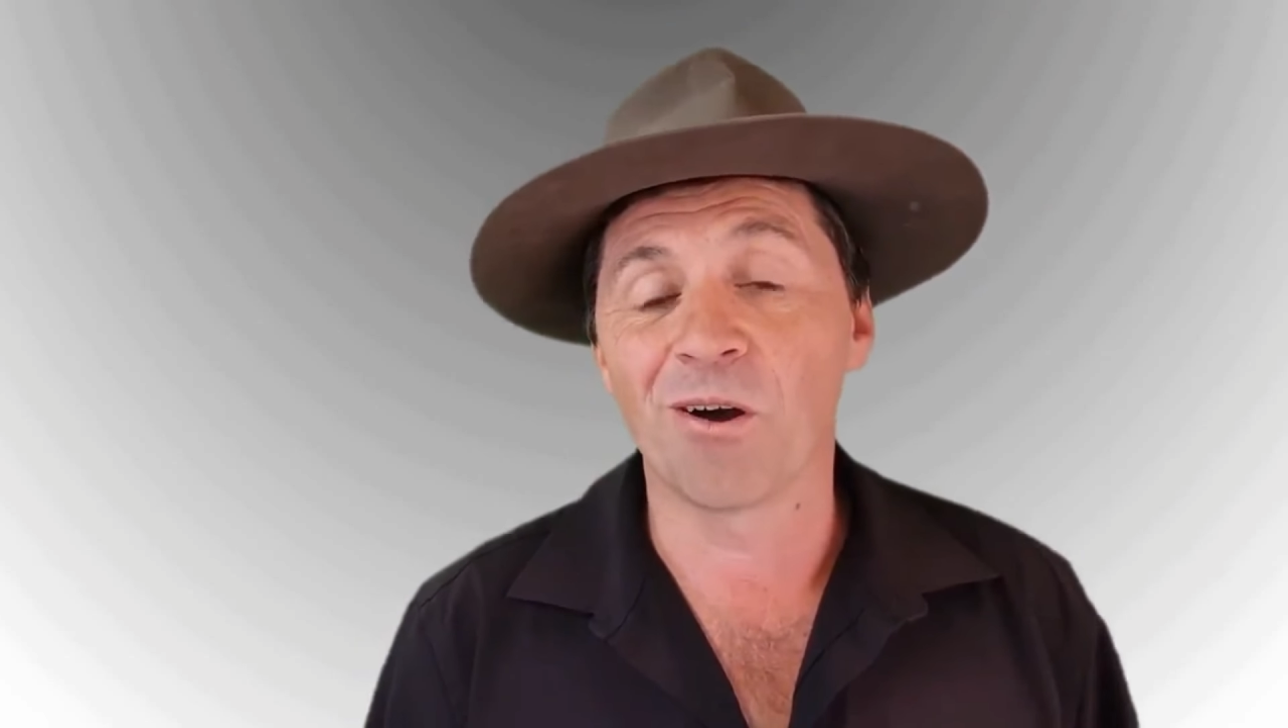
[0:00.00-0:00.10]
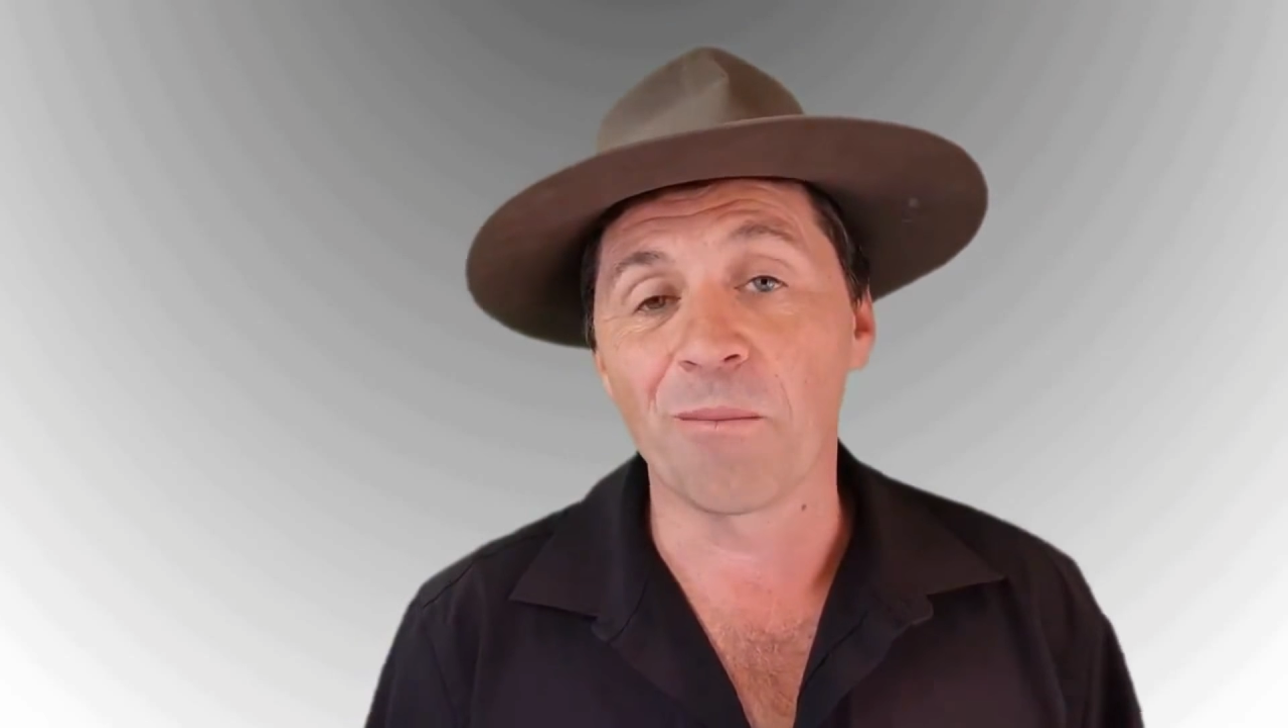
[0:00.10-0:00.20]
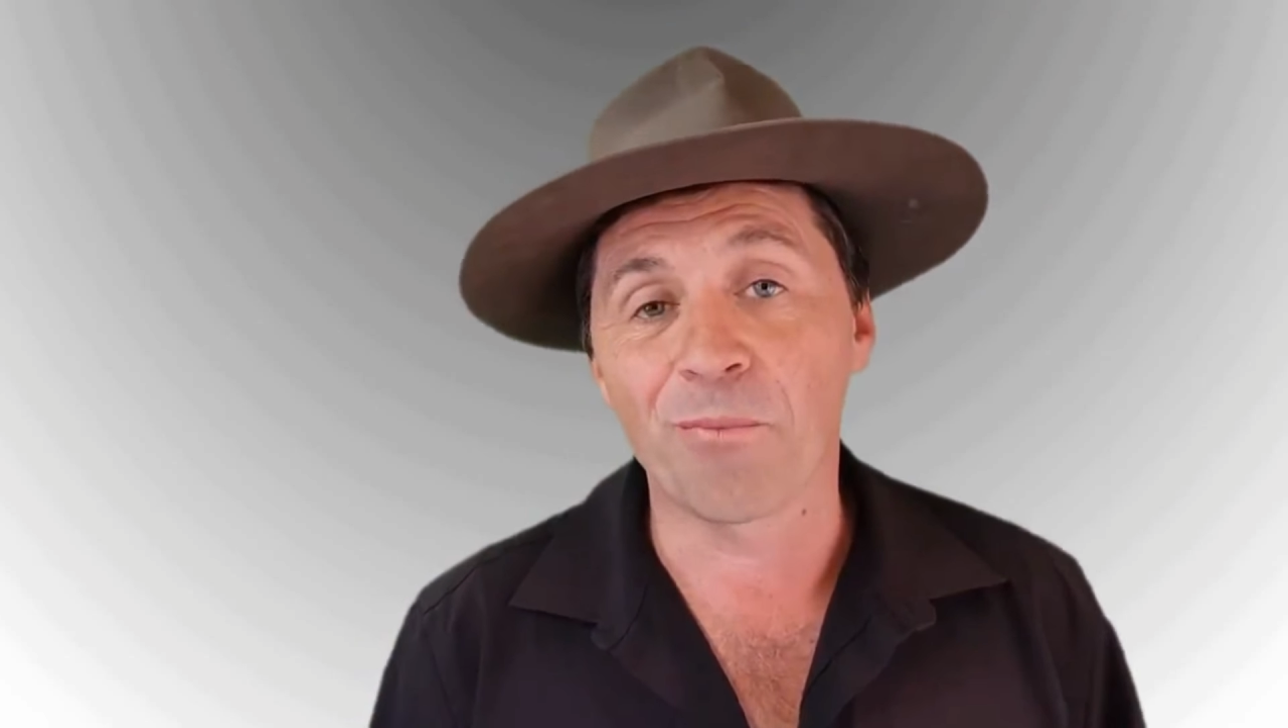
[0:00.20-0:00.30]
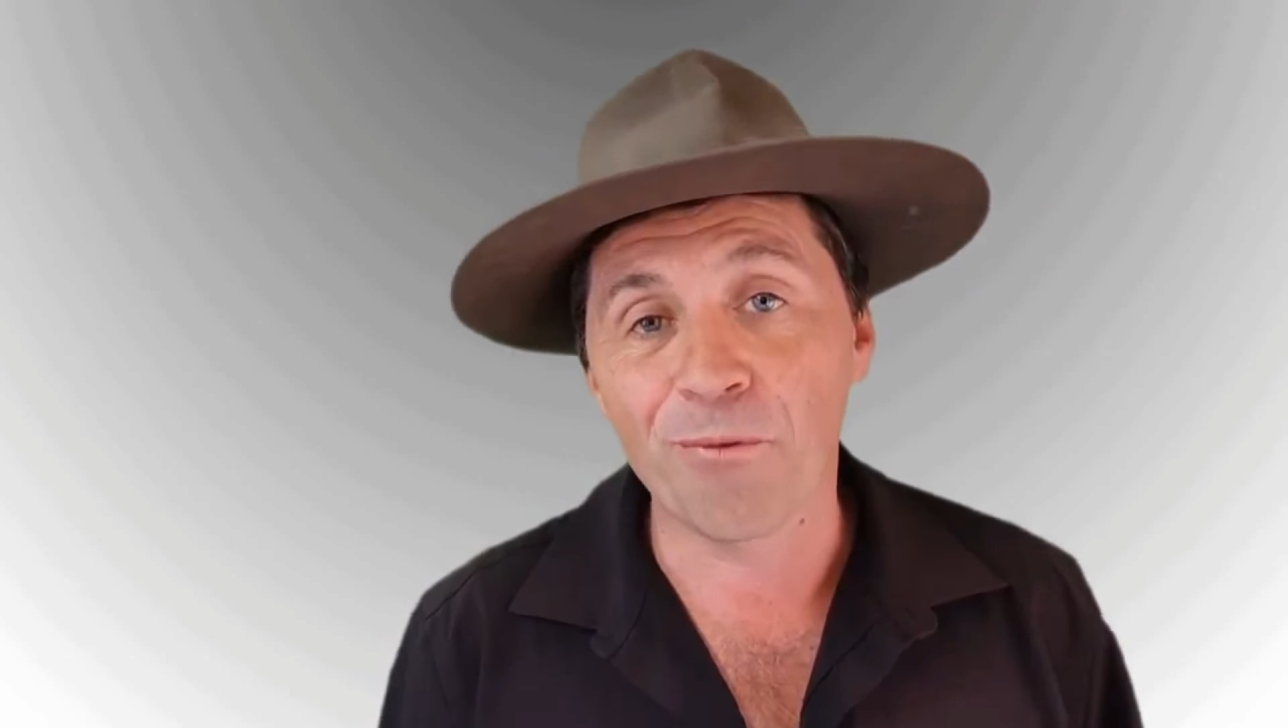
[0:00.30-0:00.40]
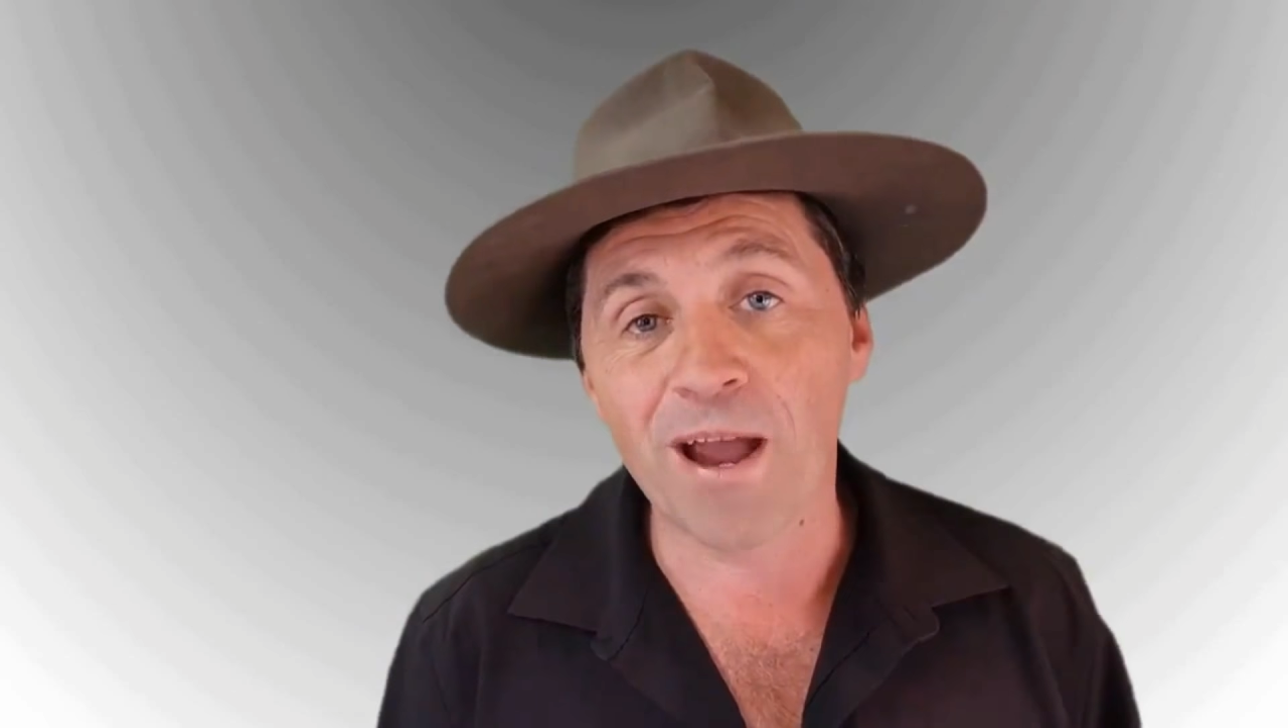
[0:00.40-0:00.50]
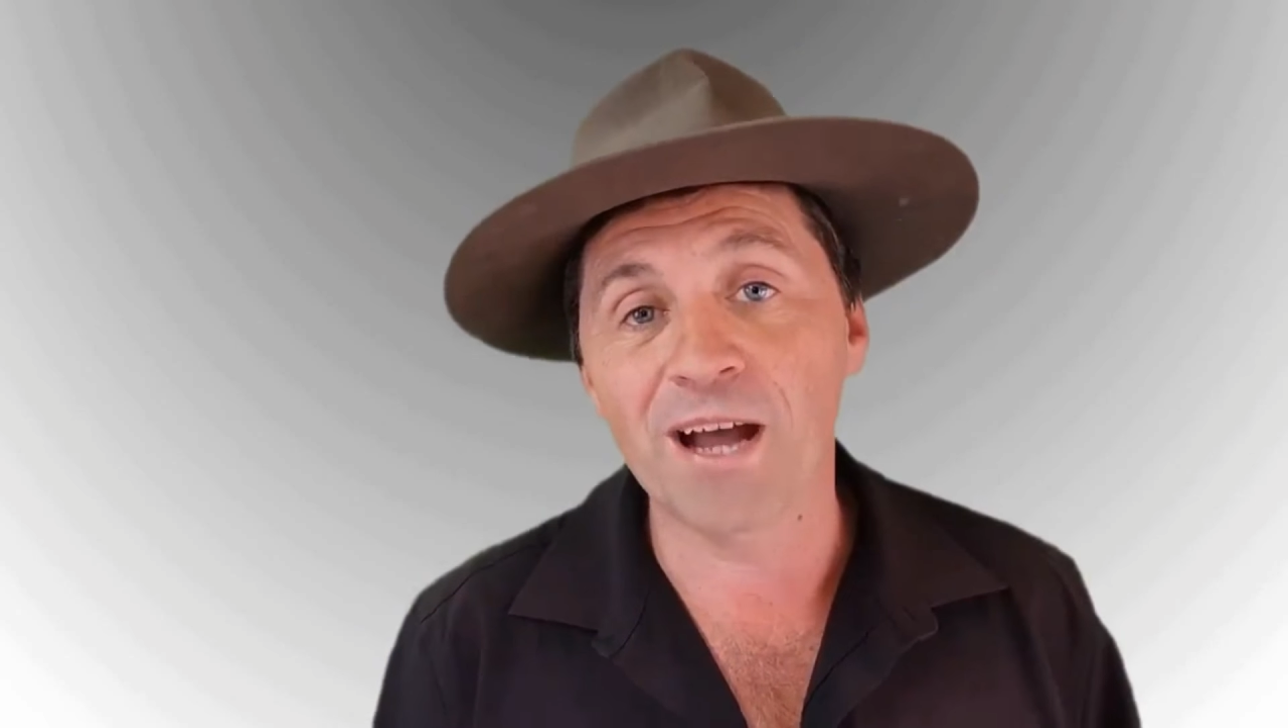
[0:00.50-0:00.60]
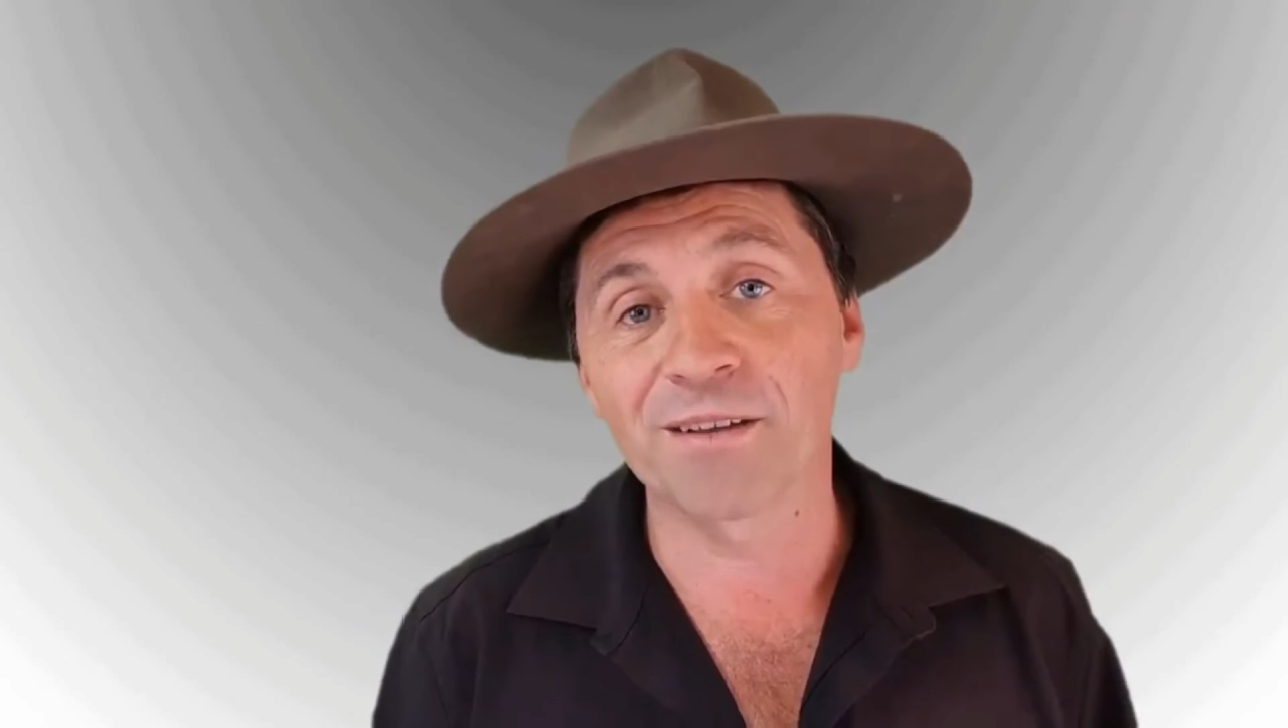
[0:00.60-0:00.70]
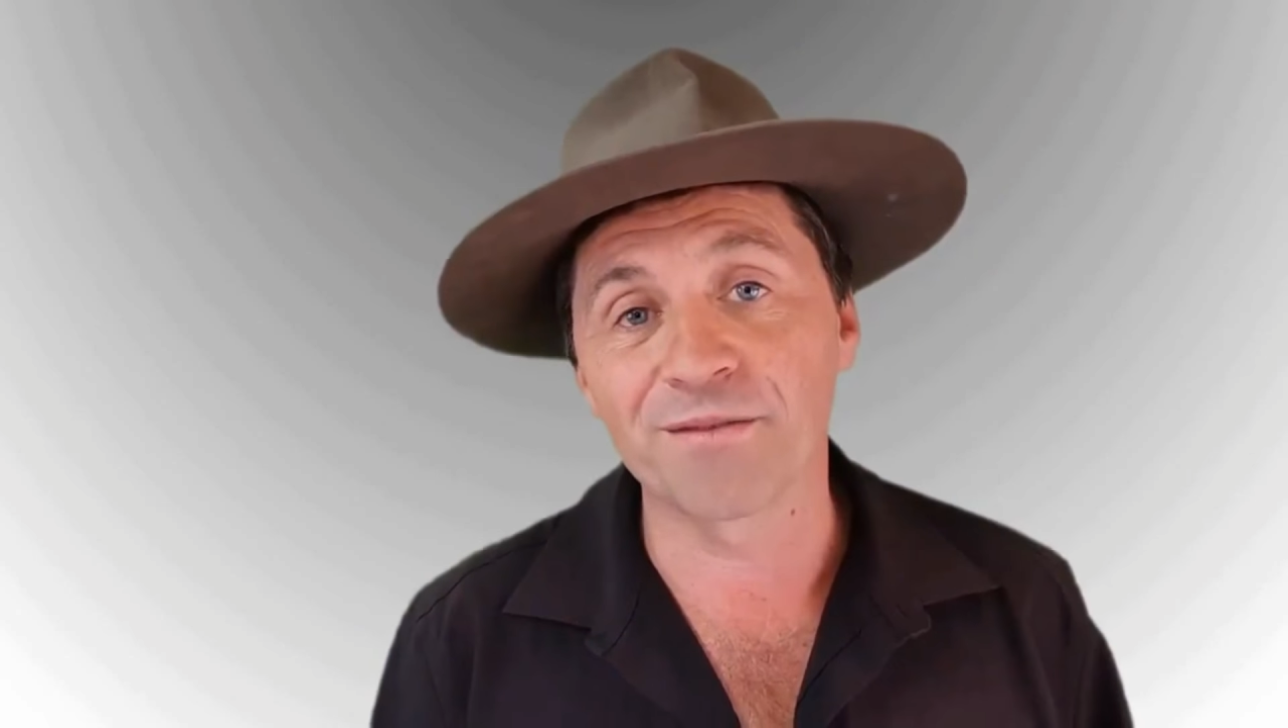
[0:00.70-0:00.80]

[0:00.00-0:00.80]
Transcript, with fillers: I'm proud